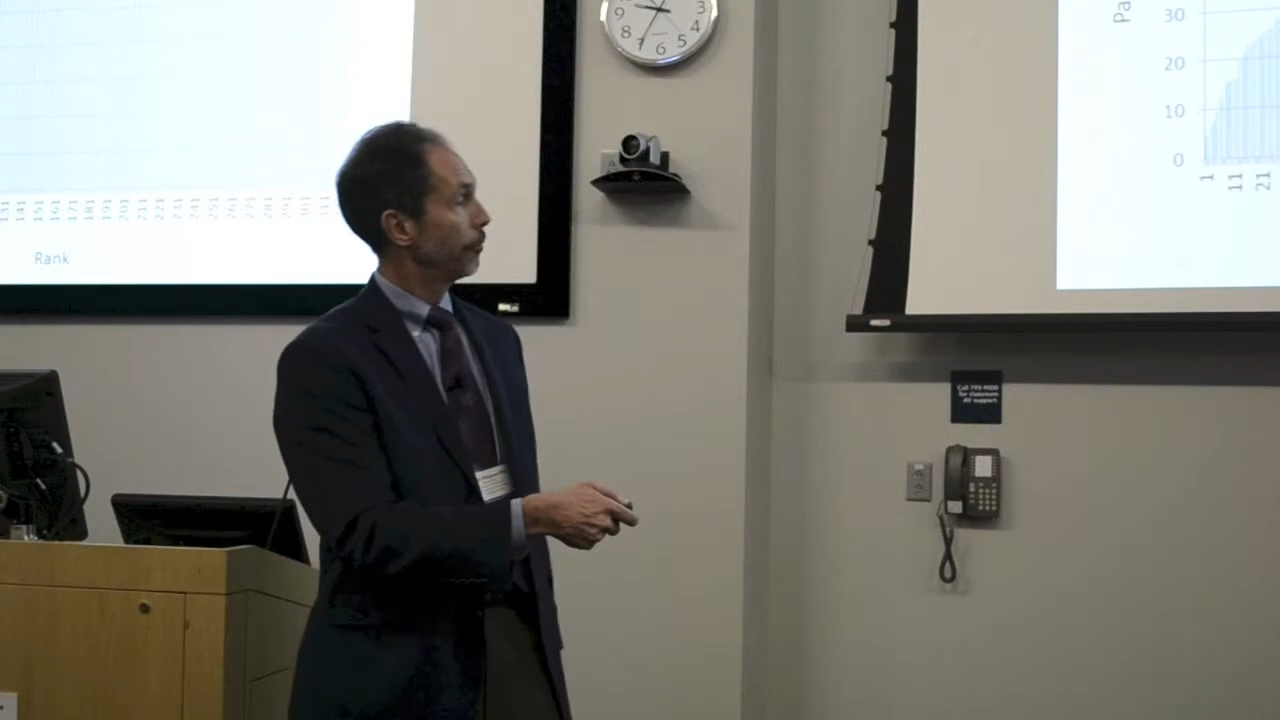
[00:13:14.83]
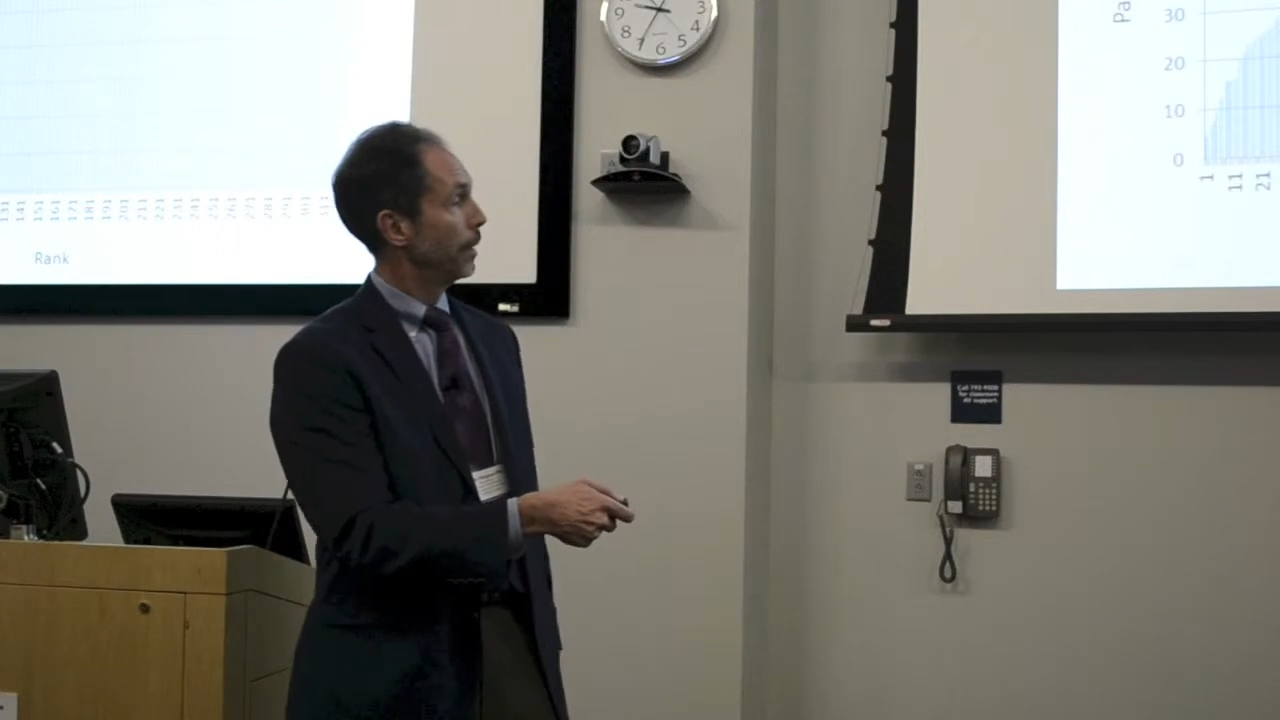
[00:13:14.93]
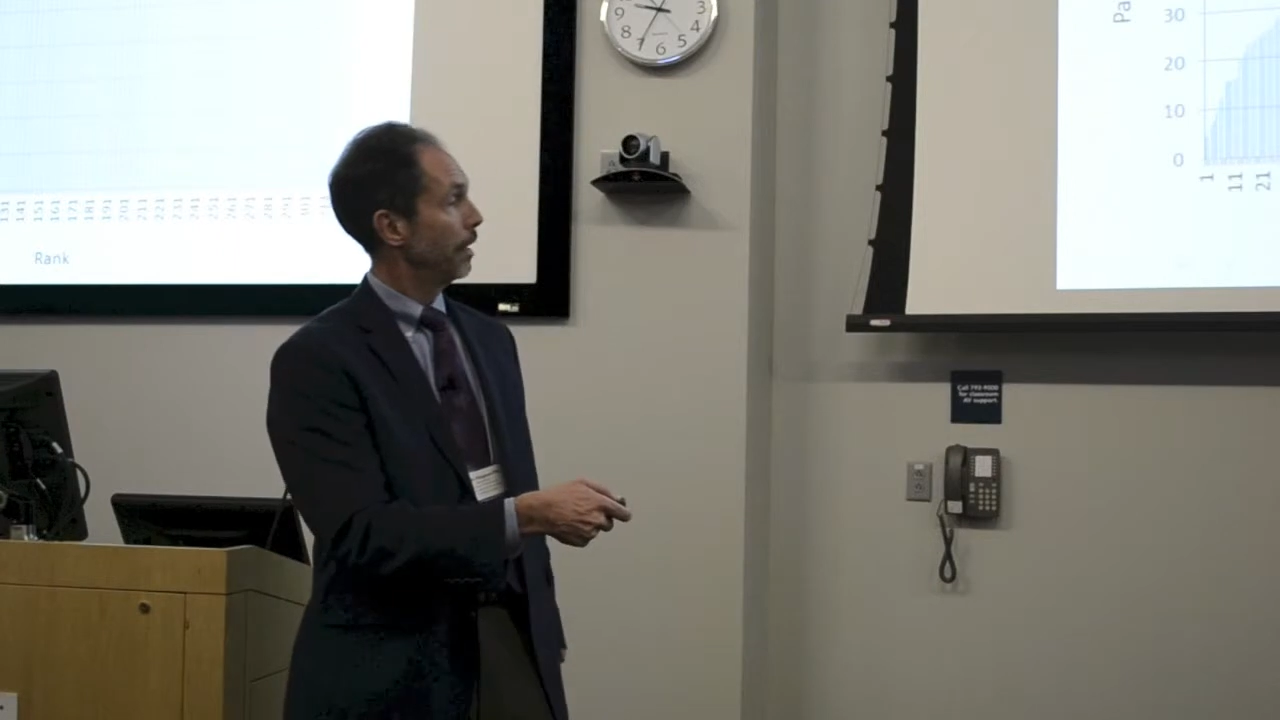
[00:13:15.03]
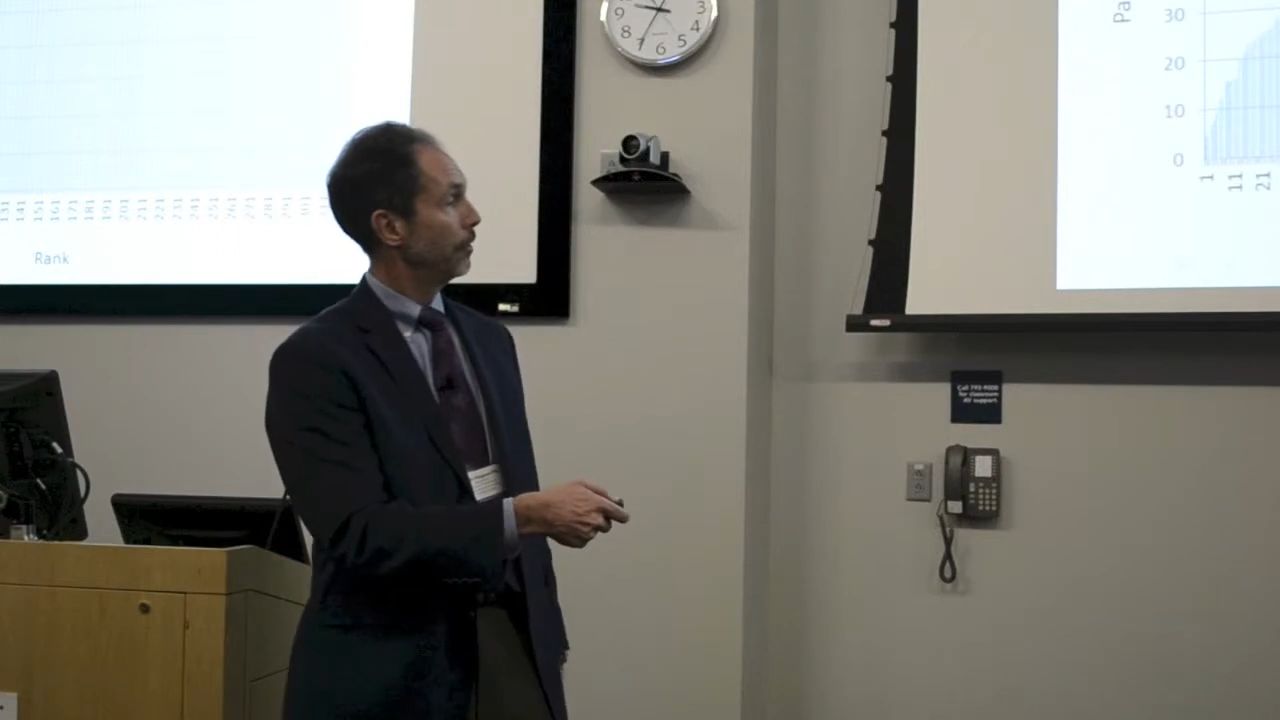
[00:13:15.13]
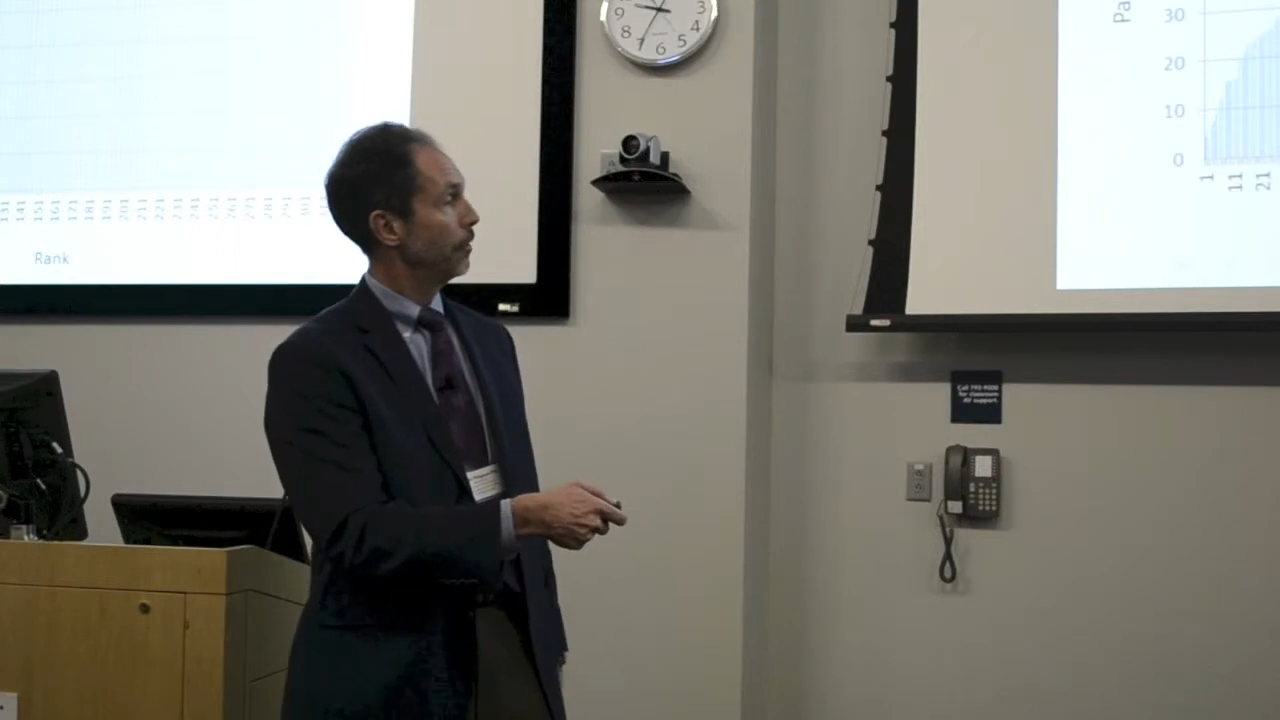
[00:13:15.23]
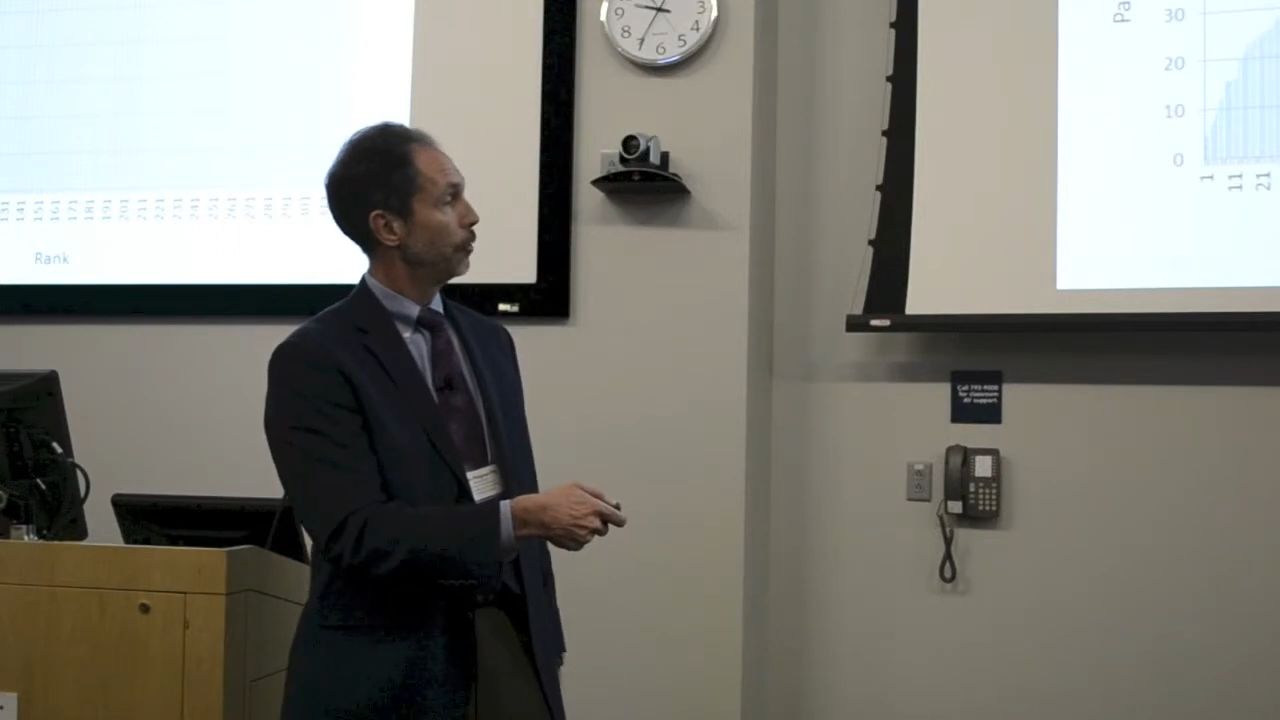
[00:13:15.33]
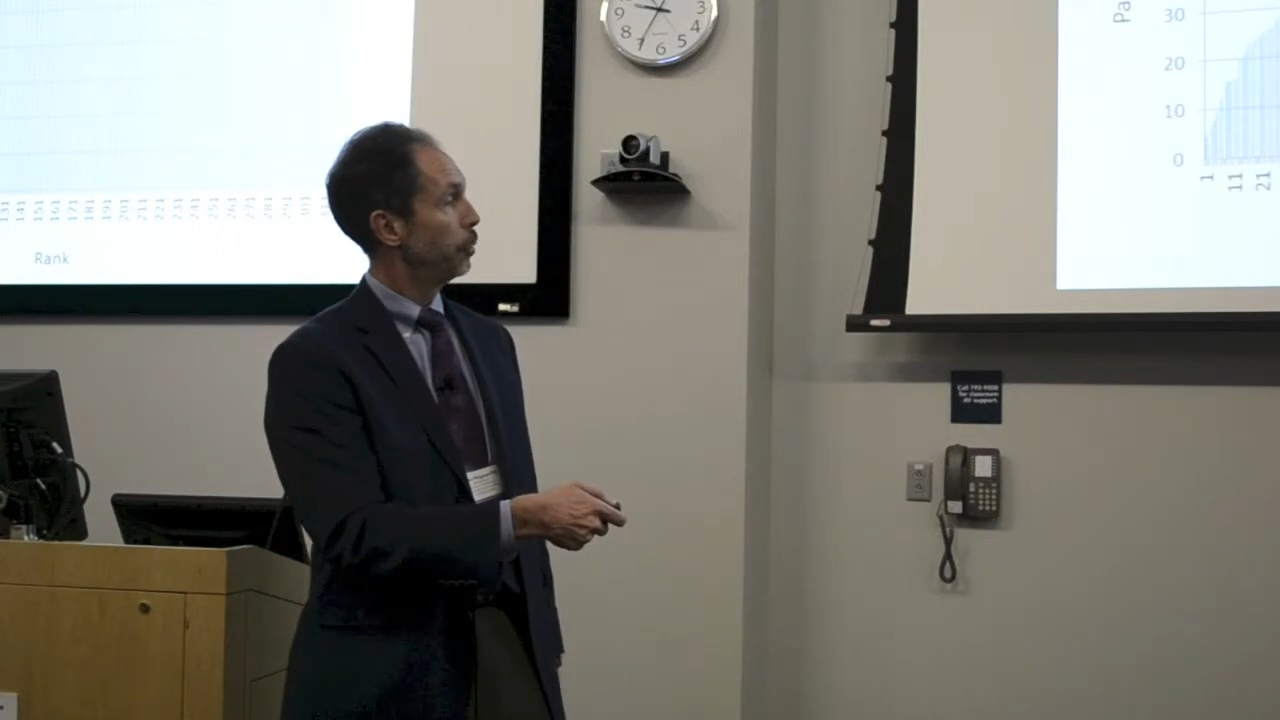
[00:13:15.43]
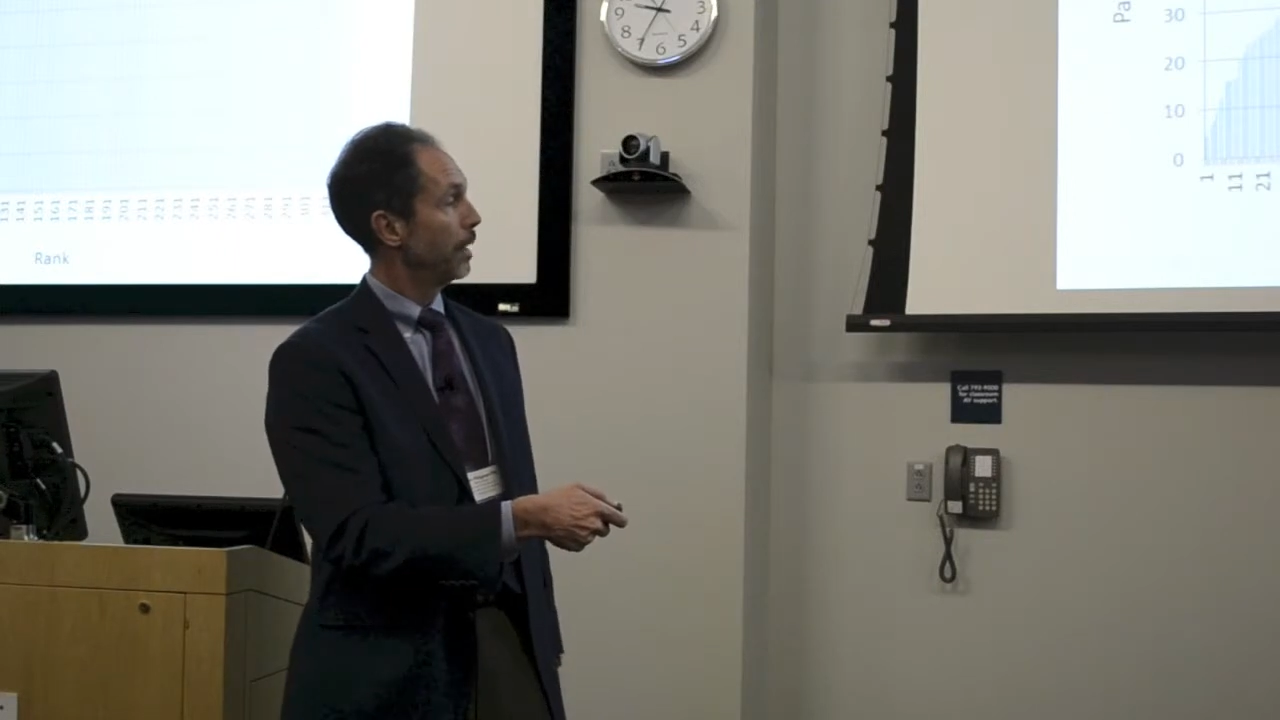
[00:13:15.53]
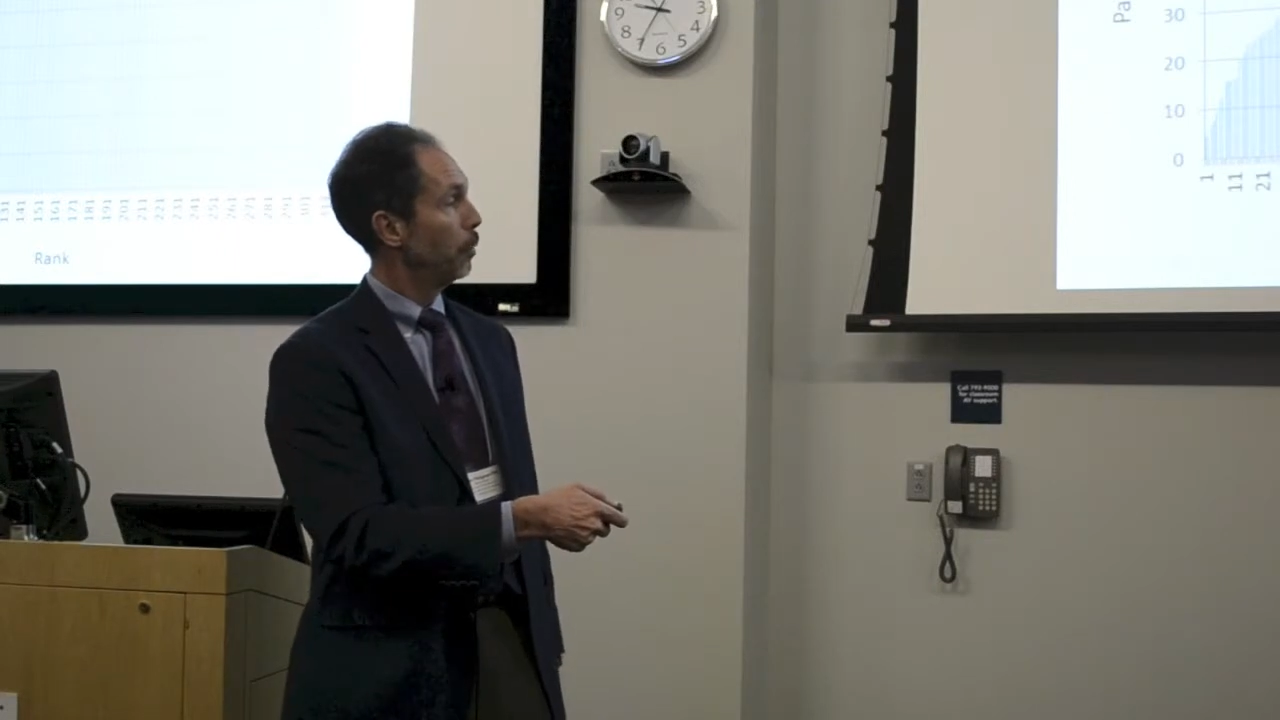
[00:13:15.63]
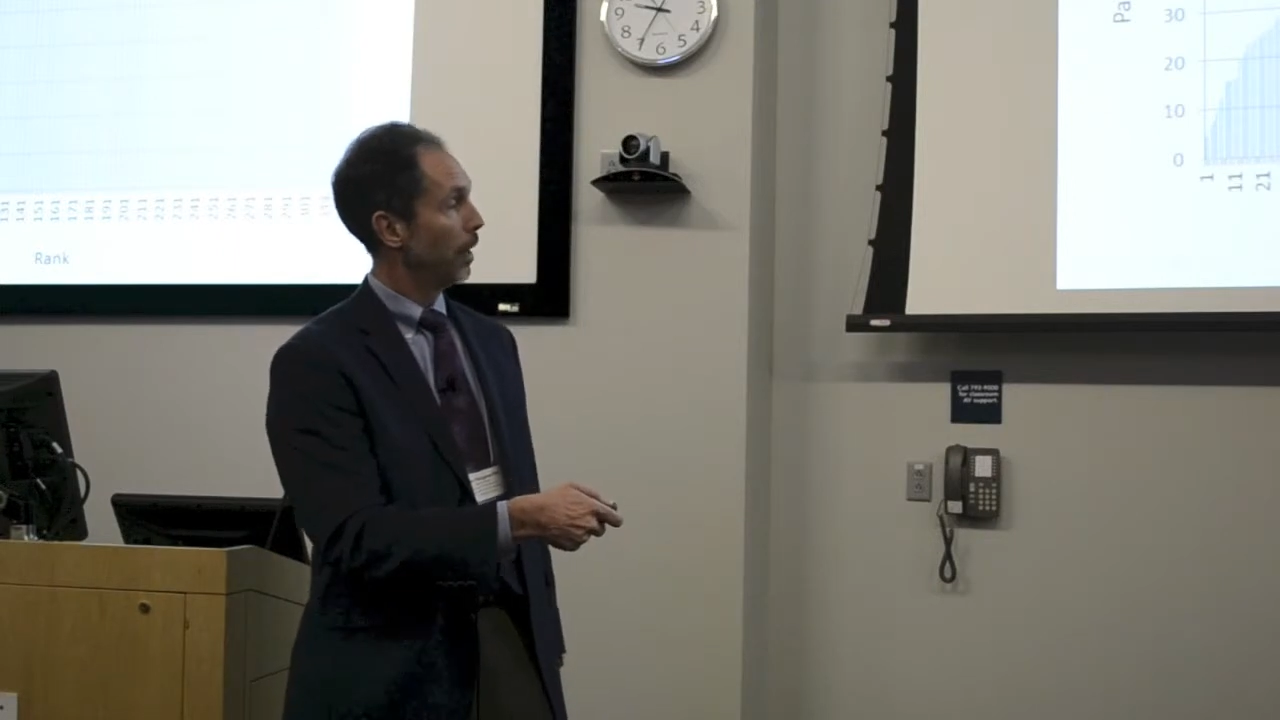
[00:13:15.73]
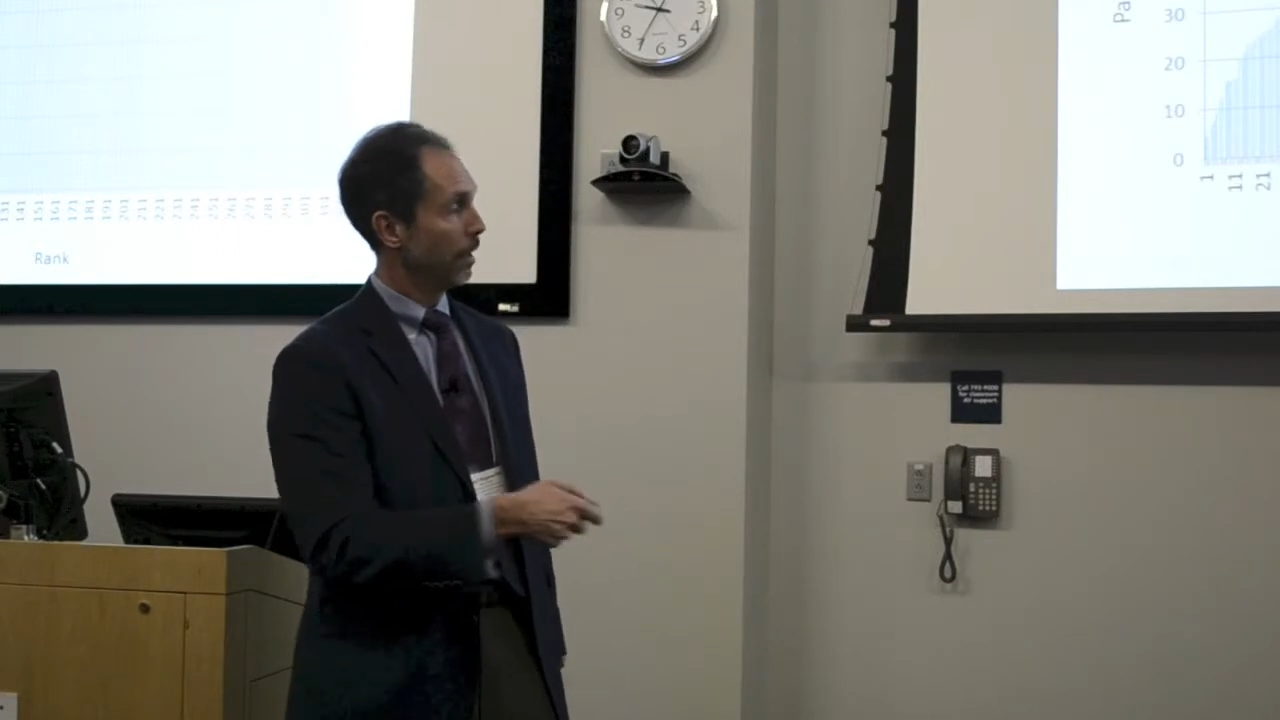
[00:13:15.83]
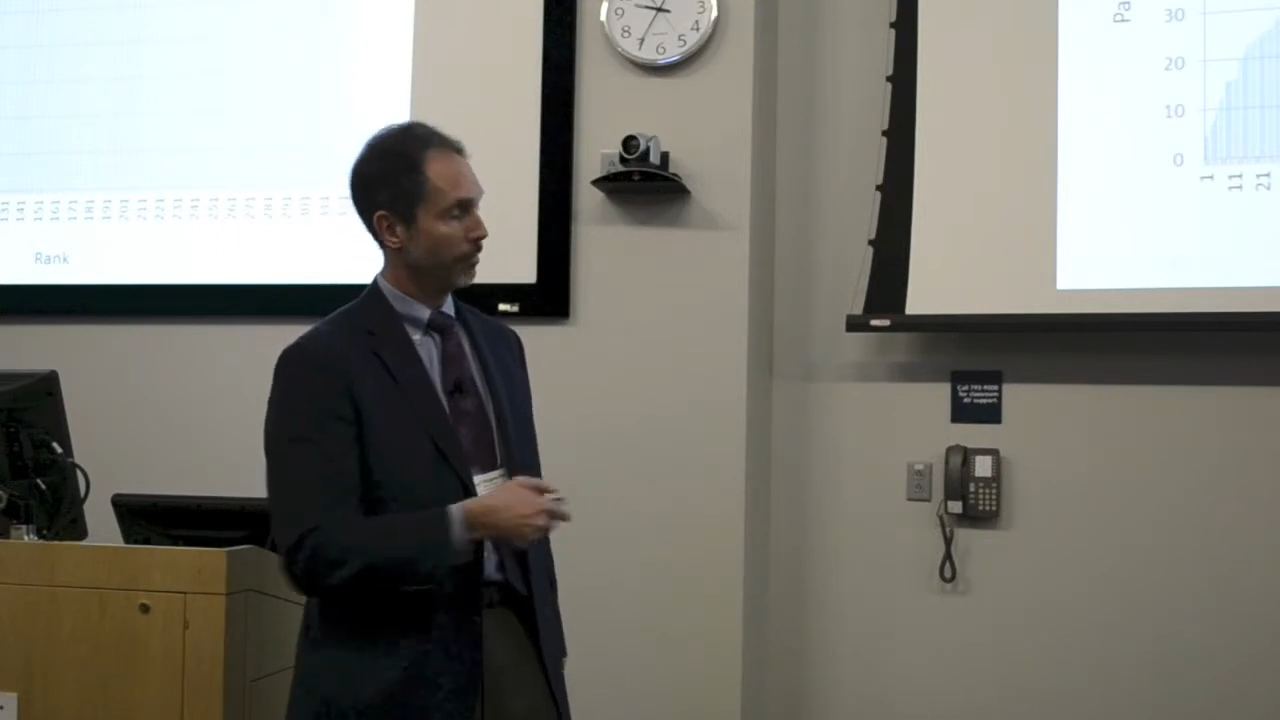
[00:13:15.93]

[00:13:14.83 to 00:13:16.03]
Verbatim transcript: 321